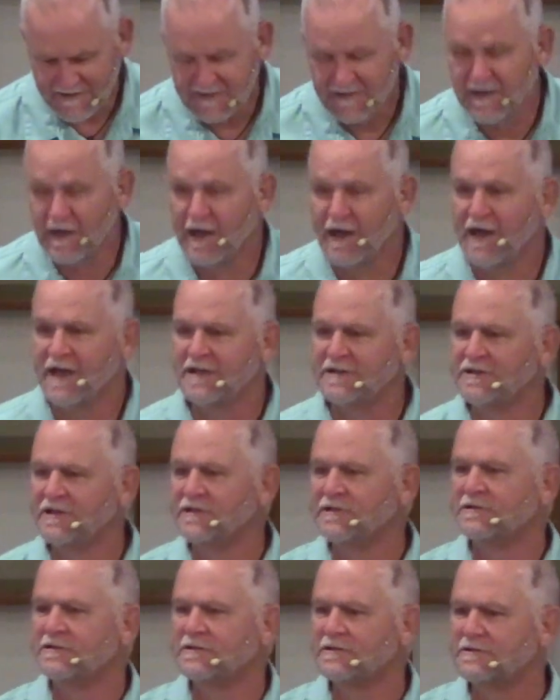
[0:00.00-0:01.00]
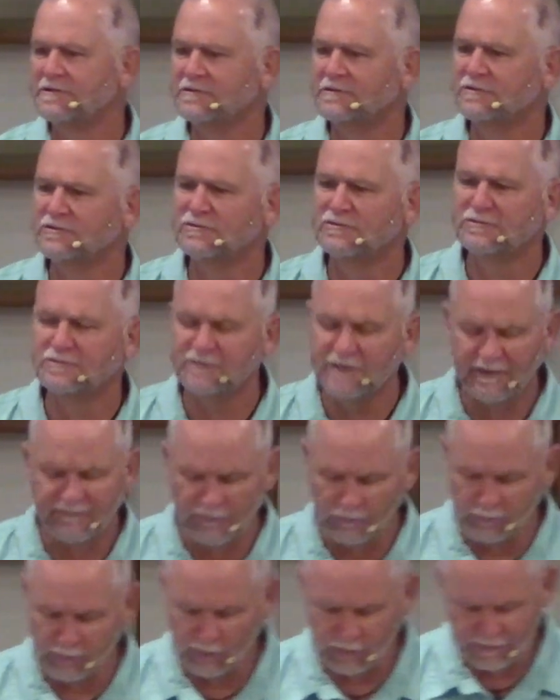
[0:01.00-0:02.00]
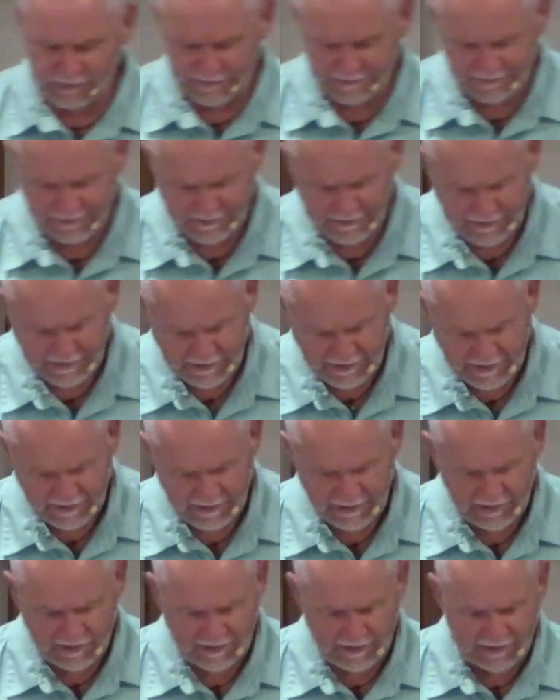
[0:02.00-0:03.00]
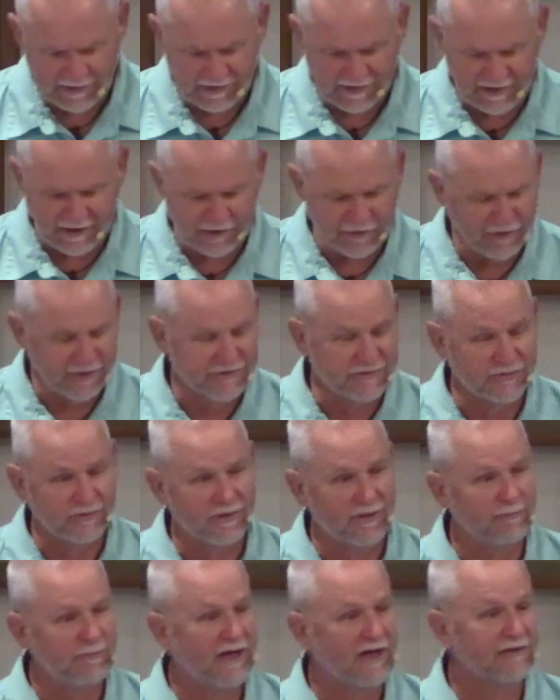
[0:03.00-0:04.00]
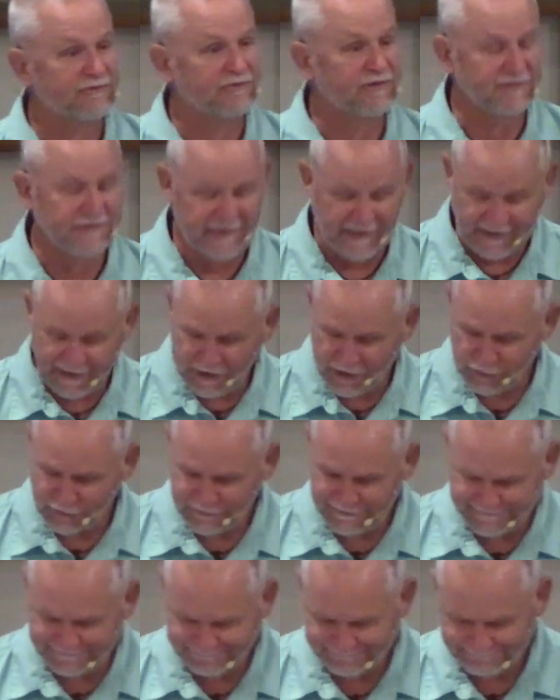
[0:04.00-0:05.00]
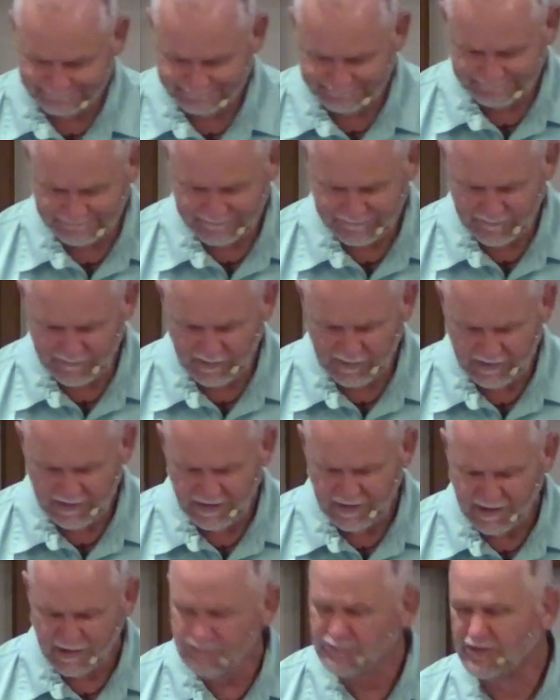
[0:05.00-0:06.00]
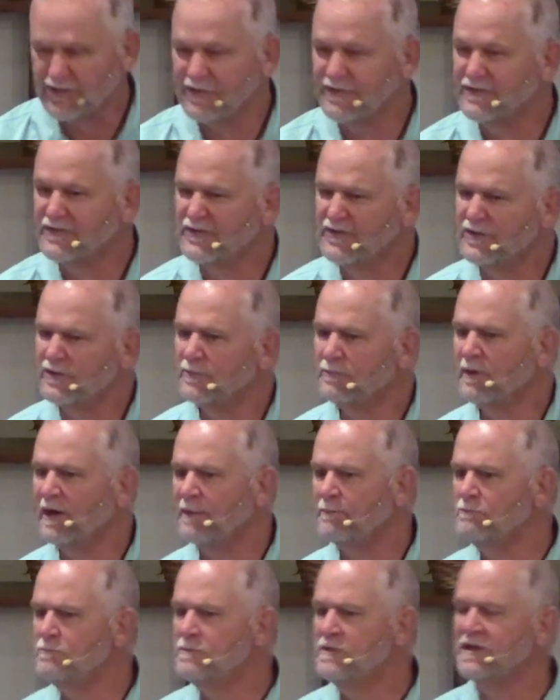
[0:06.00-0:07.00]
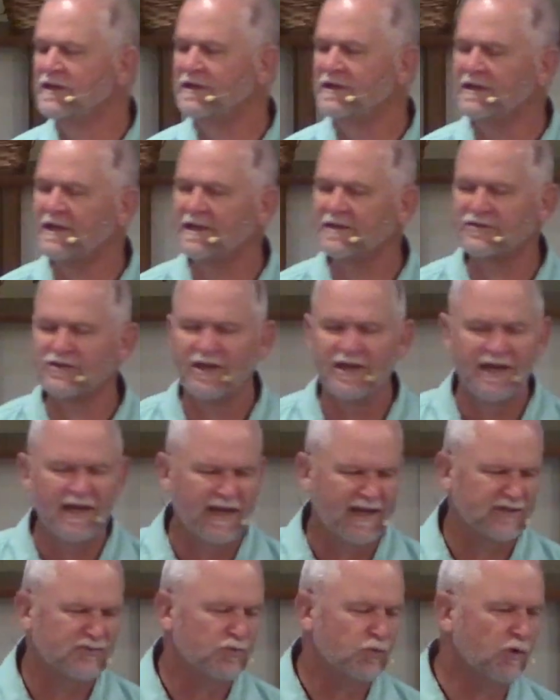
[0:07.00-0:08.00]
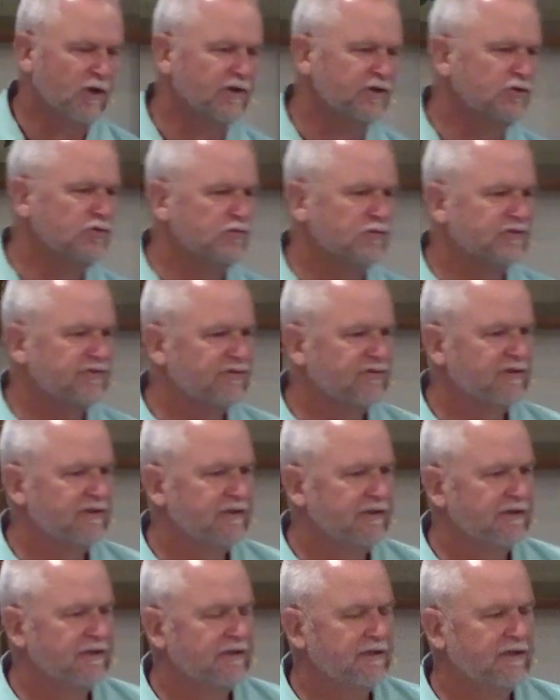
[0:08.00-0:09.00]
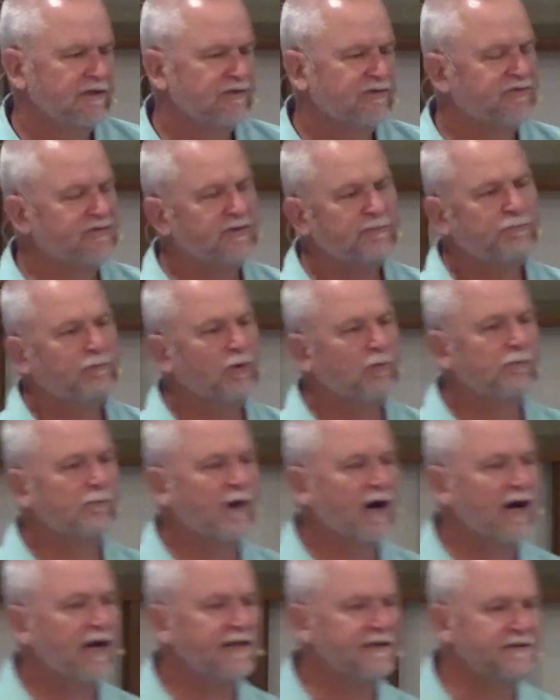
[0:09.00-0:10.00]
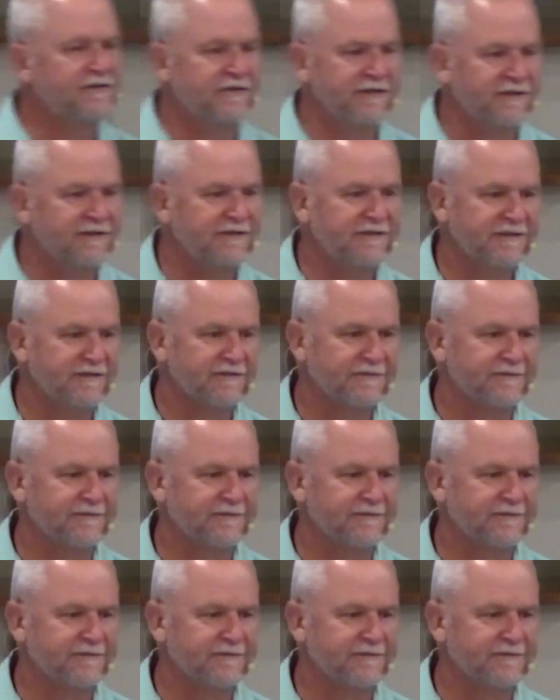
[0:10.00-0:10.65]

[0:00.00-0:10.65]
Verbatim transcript: kind and lovable character about the town. He was considered by many as, as one who was simple minded,